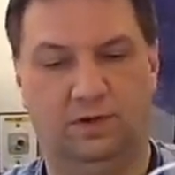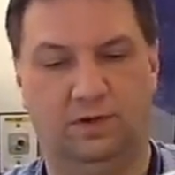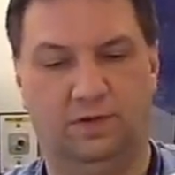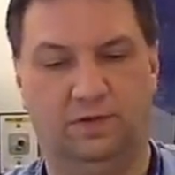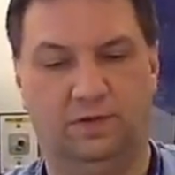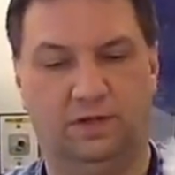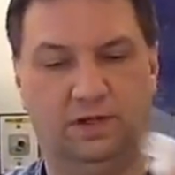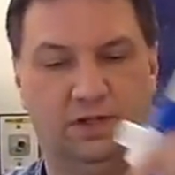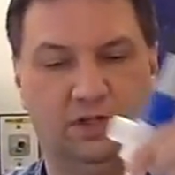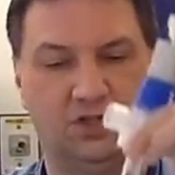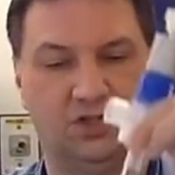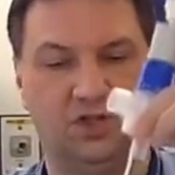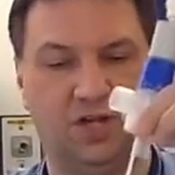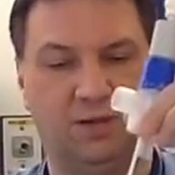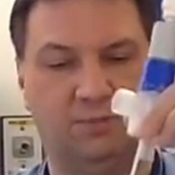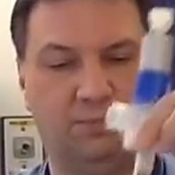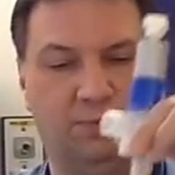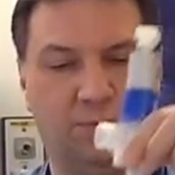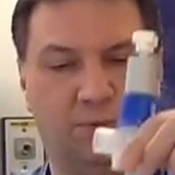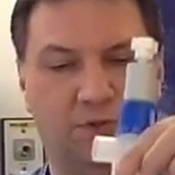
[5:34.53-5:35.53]
the
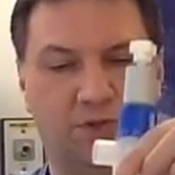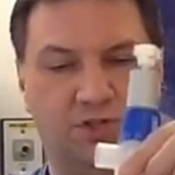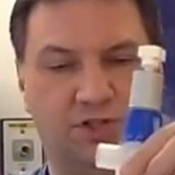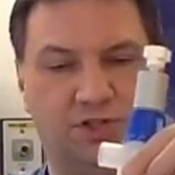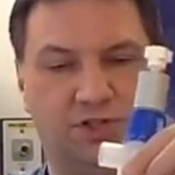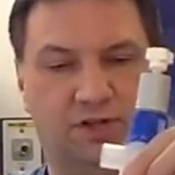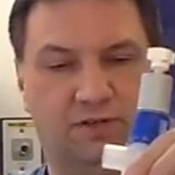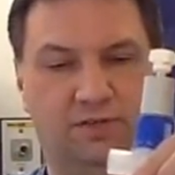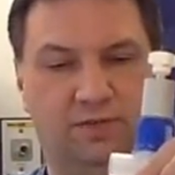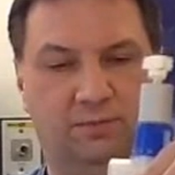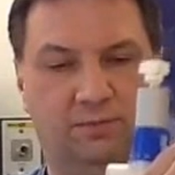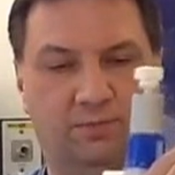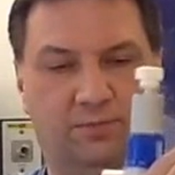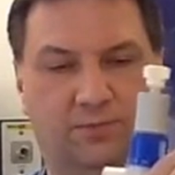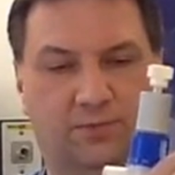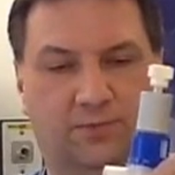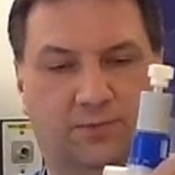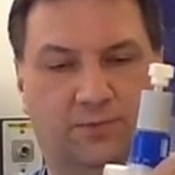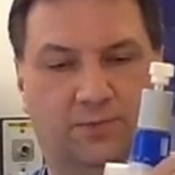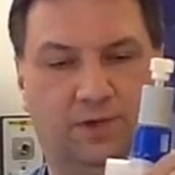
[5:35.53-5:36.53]
jet portion of it
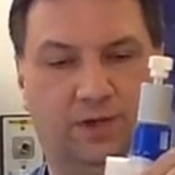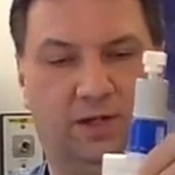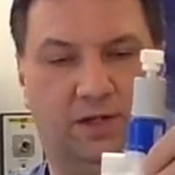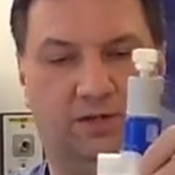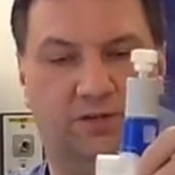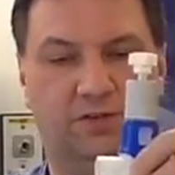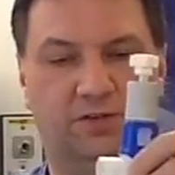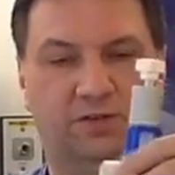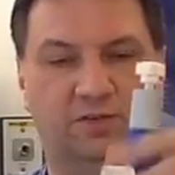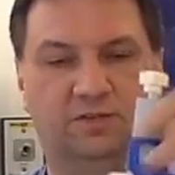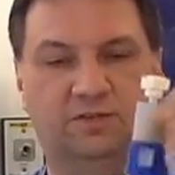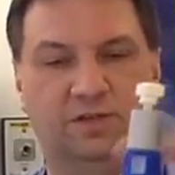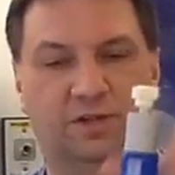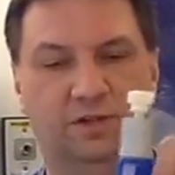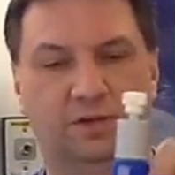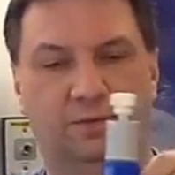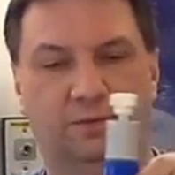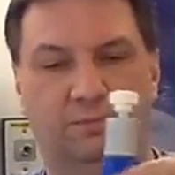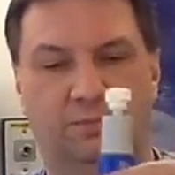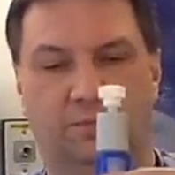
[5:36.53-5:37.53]
right into the
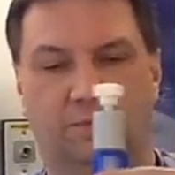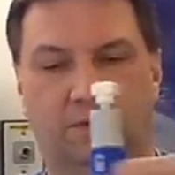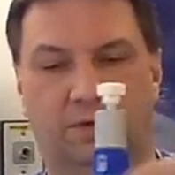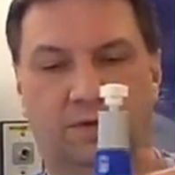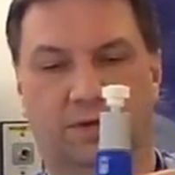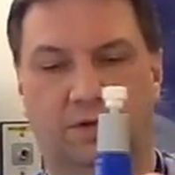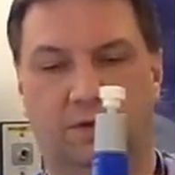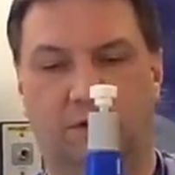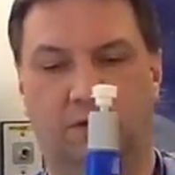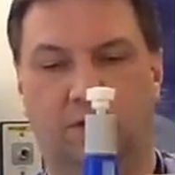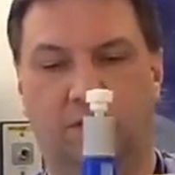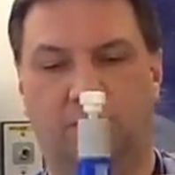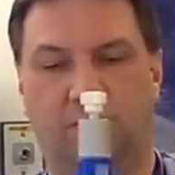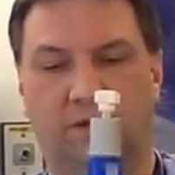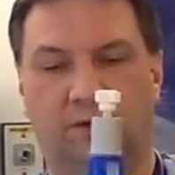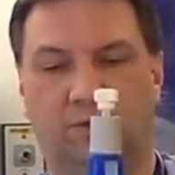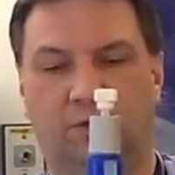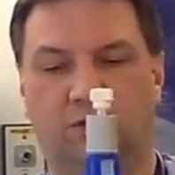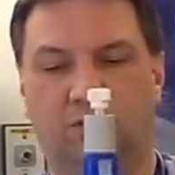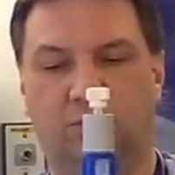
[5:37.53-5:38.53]
center. And
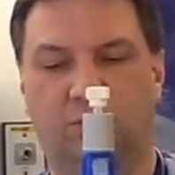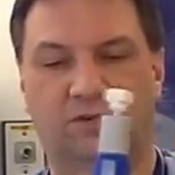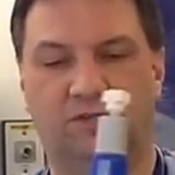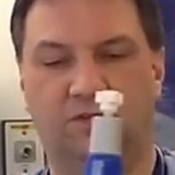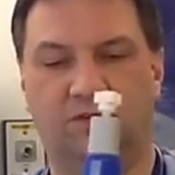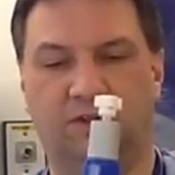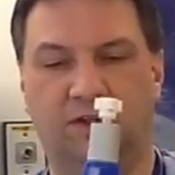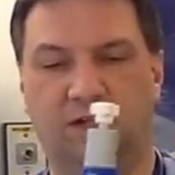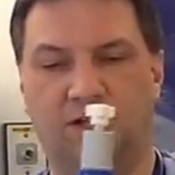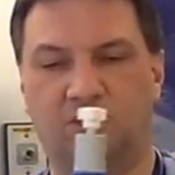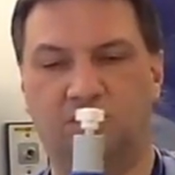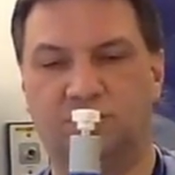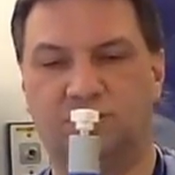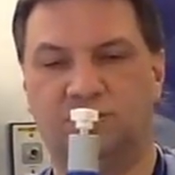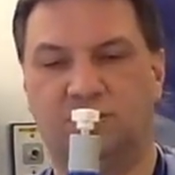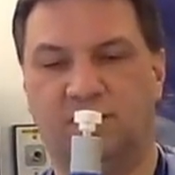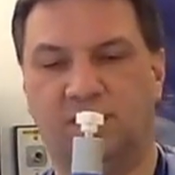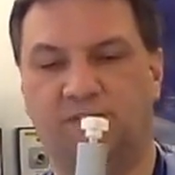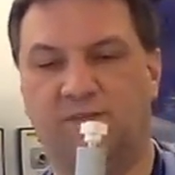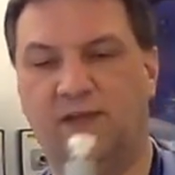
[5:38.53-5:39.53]
then we twist it on
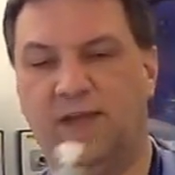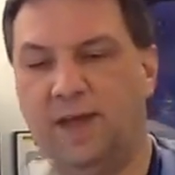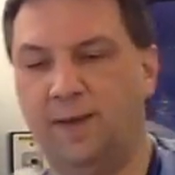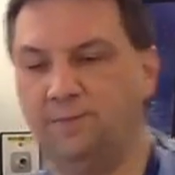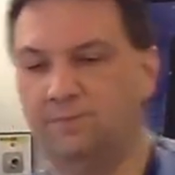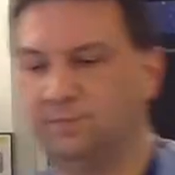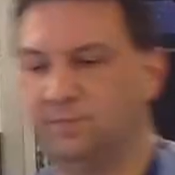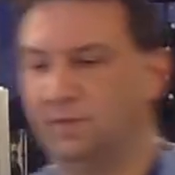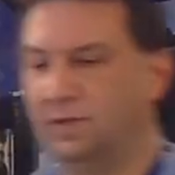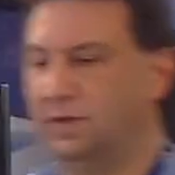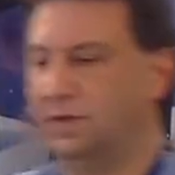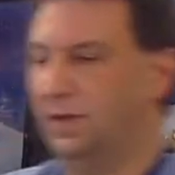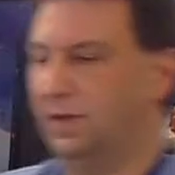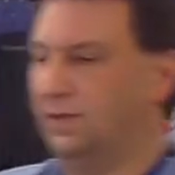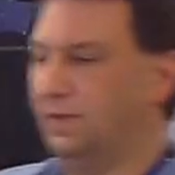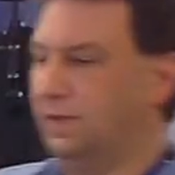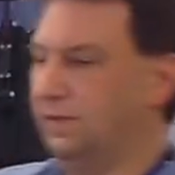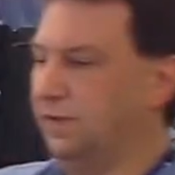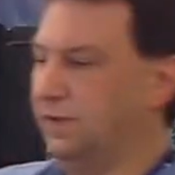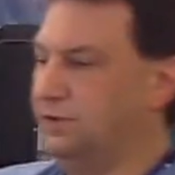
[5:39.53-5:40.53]
just like that.
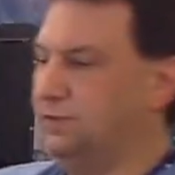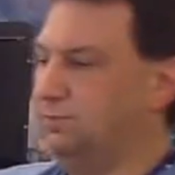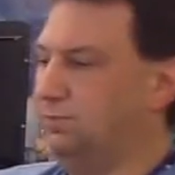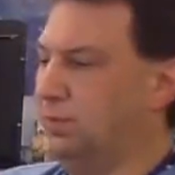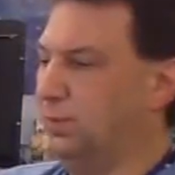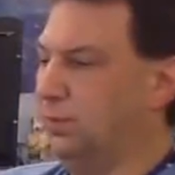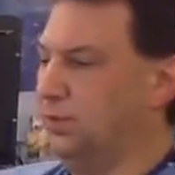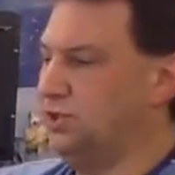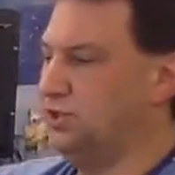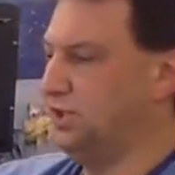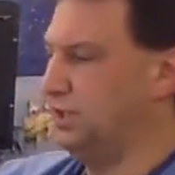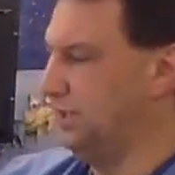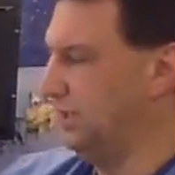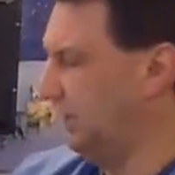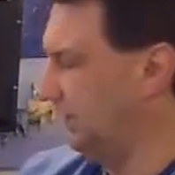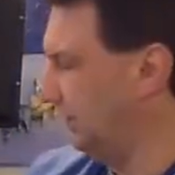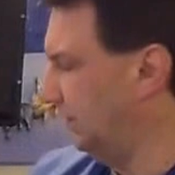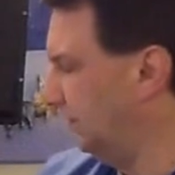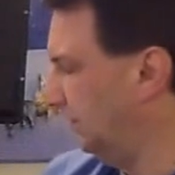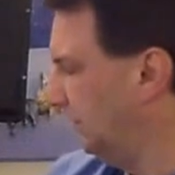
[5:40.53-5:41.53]
And then this portion
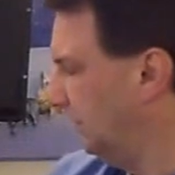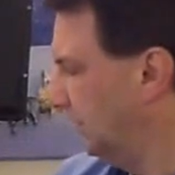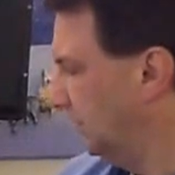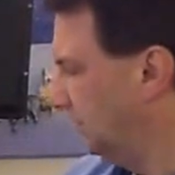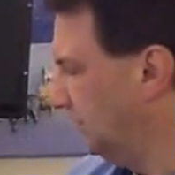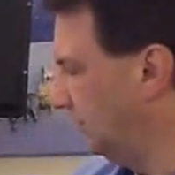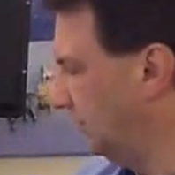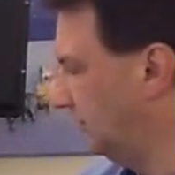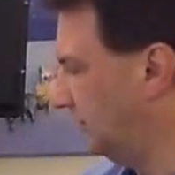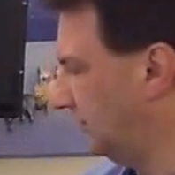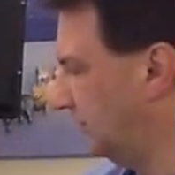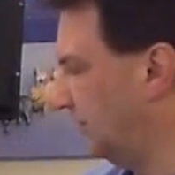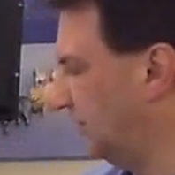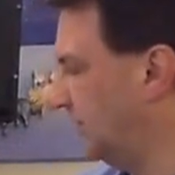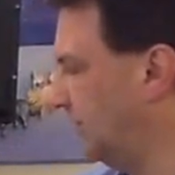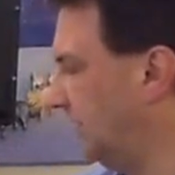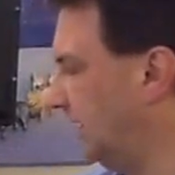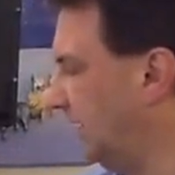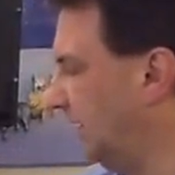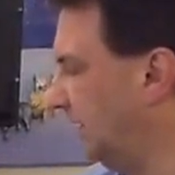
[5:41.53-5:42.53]
here just
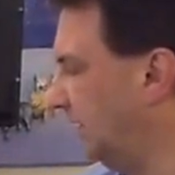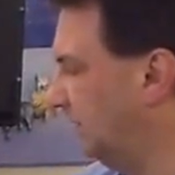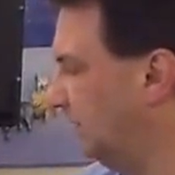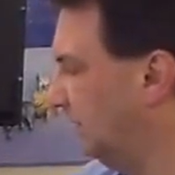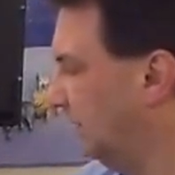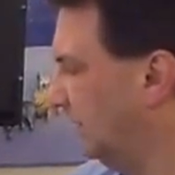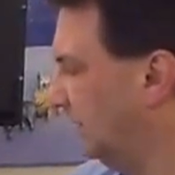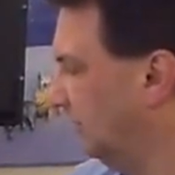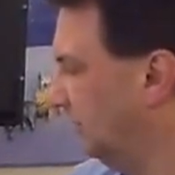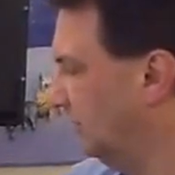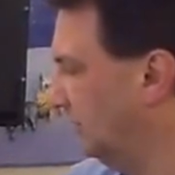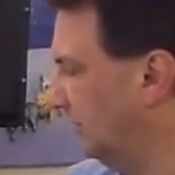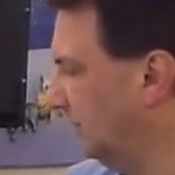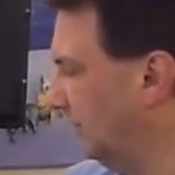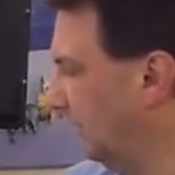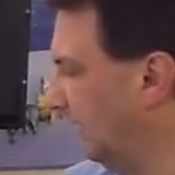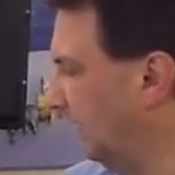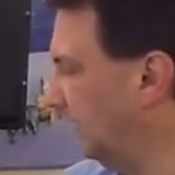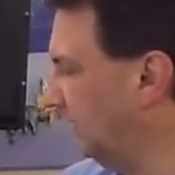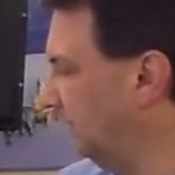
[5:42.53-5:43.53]
screws on
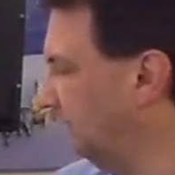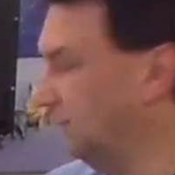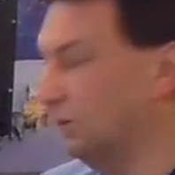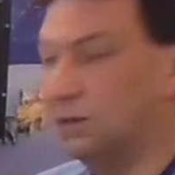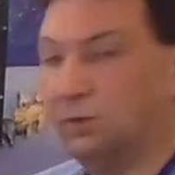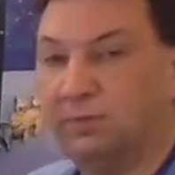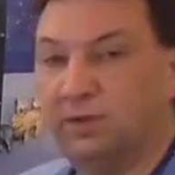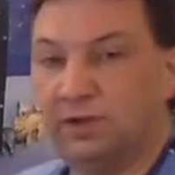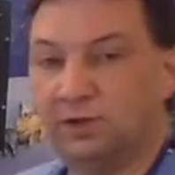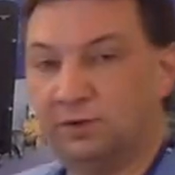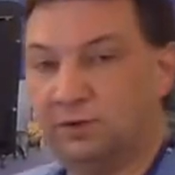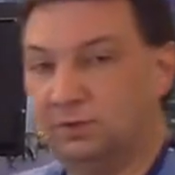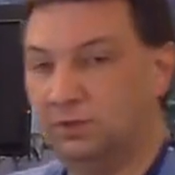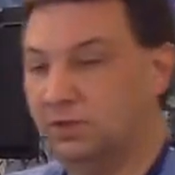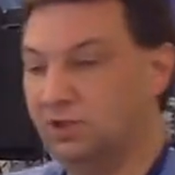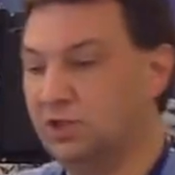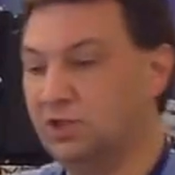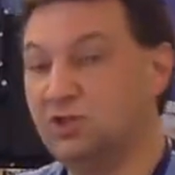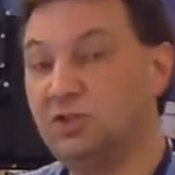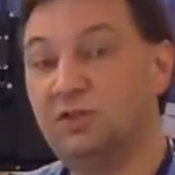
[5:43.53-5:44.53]
to any flow
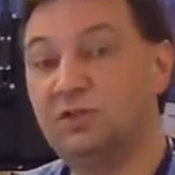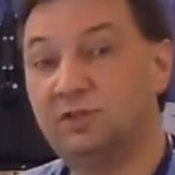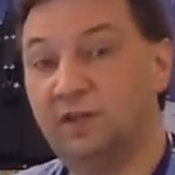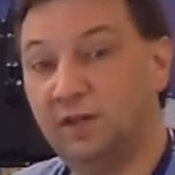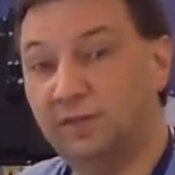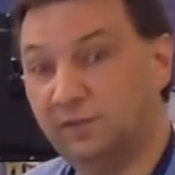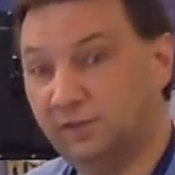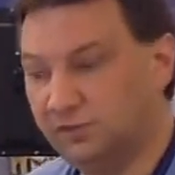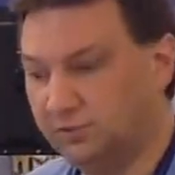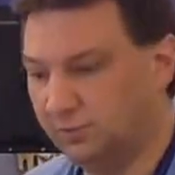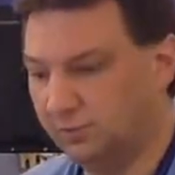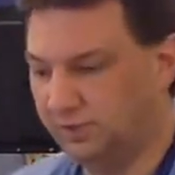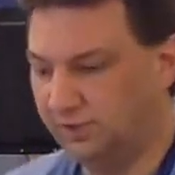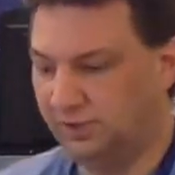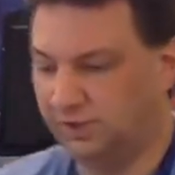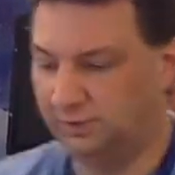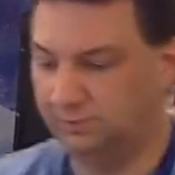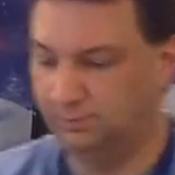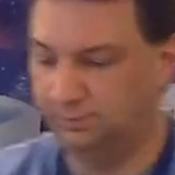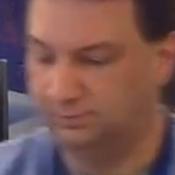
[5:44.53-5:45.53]
meter, just like this one
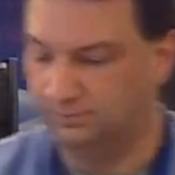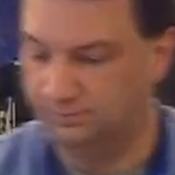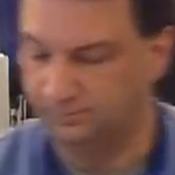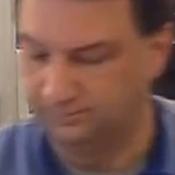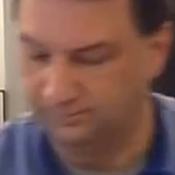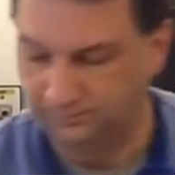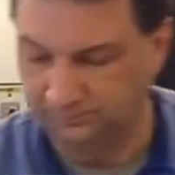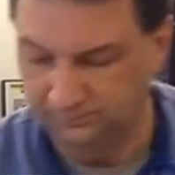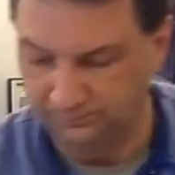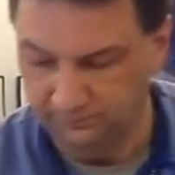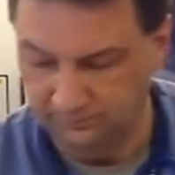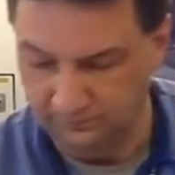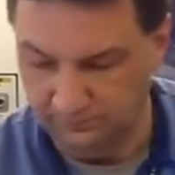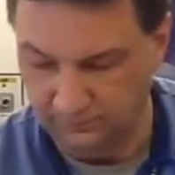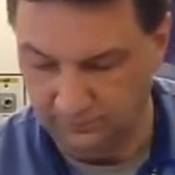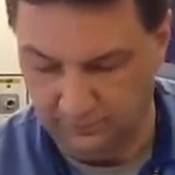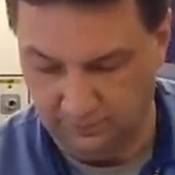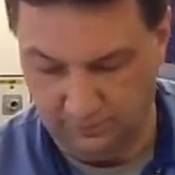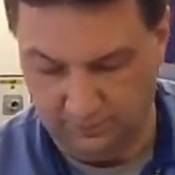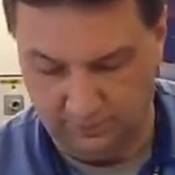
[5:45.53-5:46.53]
did.
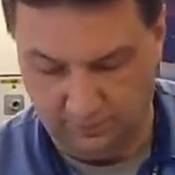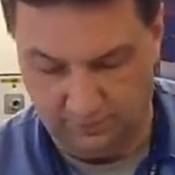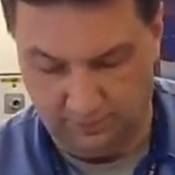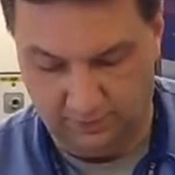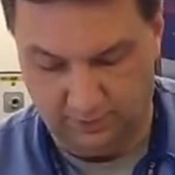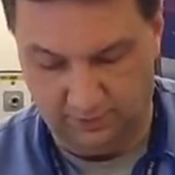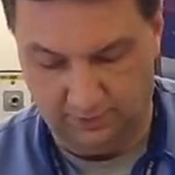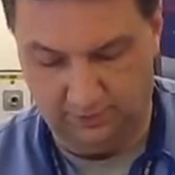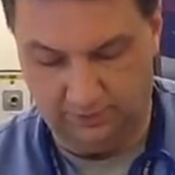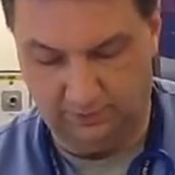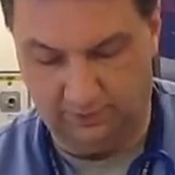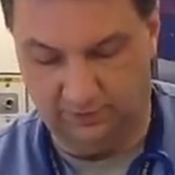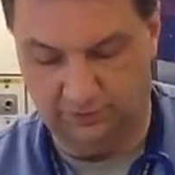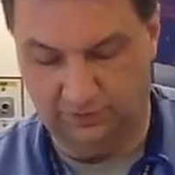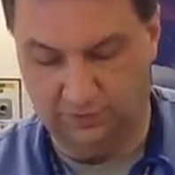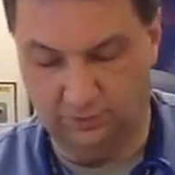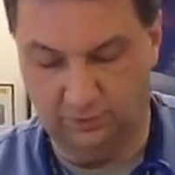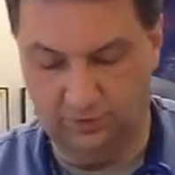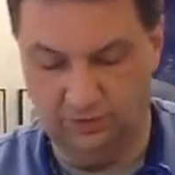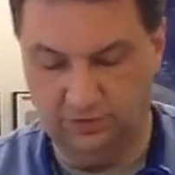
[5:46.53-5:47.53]
Alright,
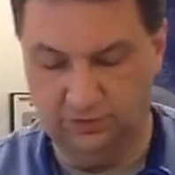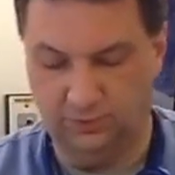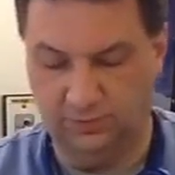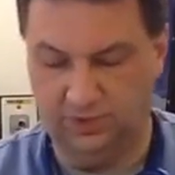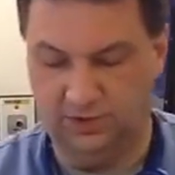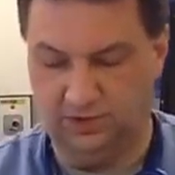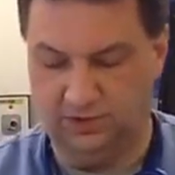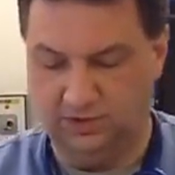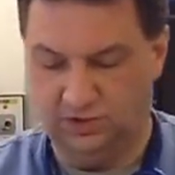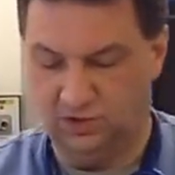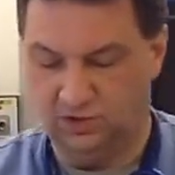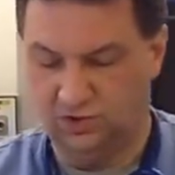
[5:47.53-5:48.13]
so once we